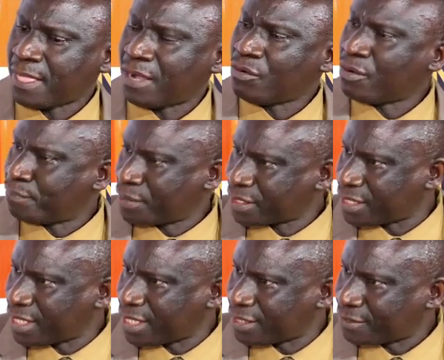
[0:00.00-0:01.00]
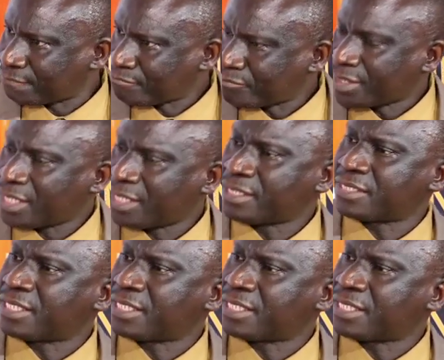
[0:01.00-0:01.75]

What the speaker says: our president is